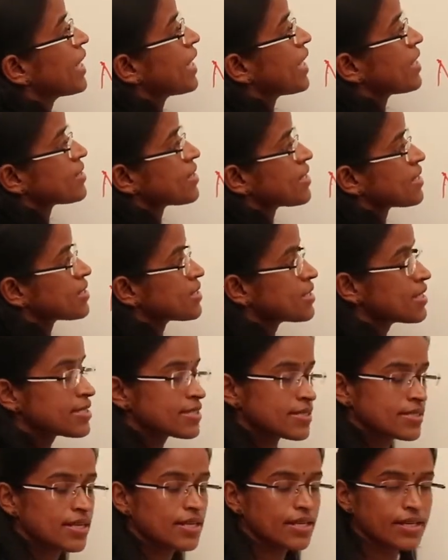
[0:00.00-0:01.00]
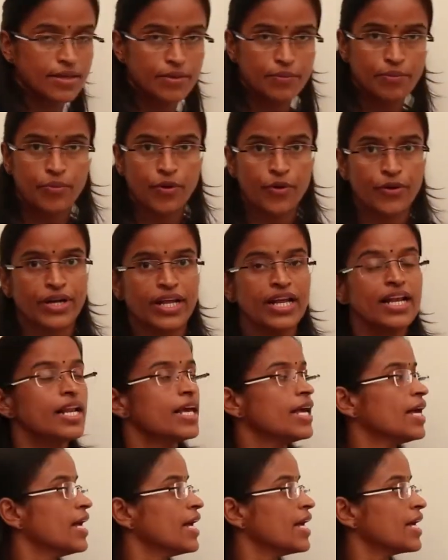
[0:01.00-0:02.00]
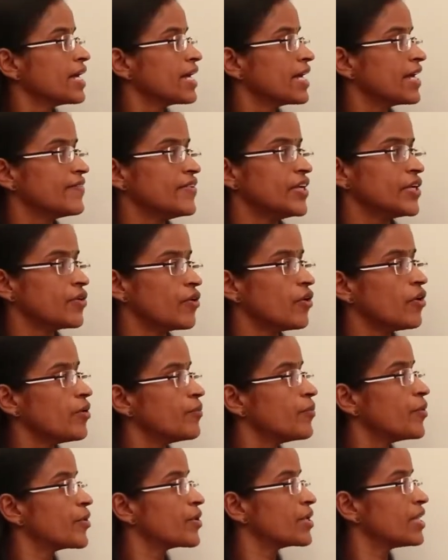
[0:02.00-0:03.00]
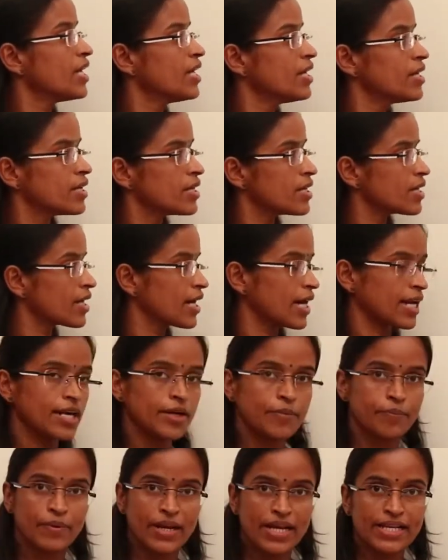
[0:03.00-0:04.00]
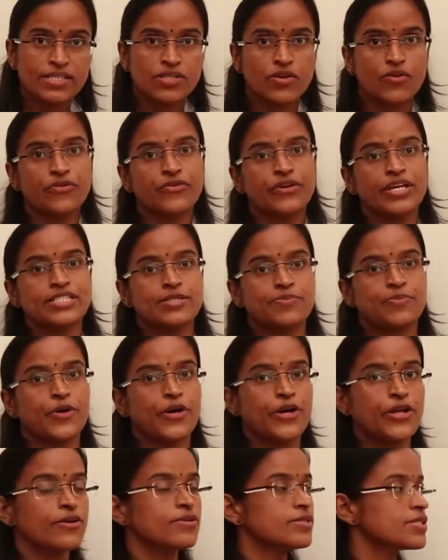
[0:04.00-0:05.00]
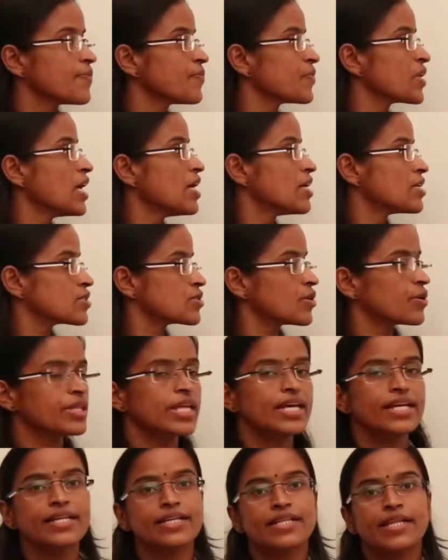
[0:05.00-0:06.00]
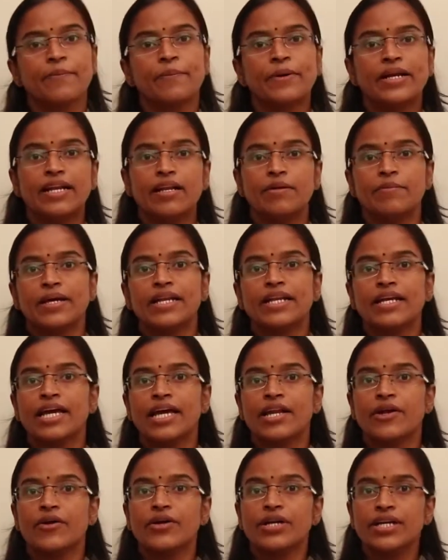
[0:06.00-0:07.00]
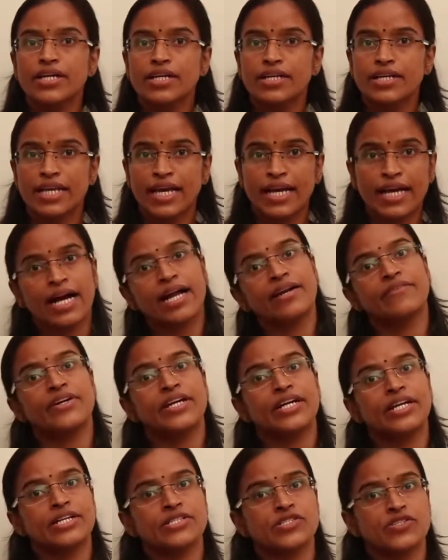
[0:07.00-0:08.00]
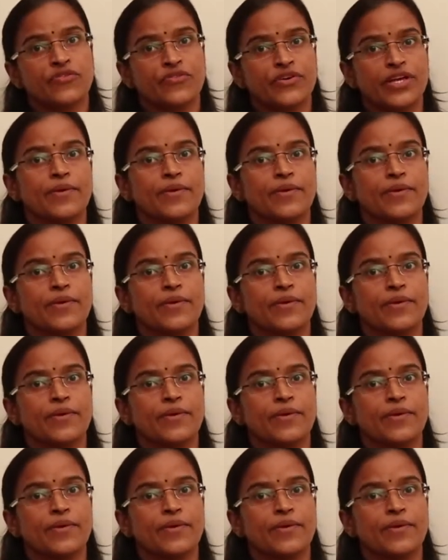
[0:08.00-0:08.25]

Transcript: can access this portal, he will know about the current price of his produce so that the middleman cannot take advantage of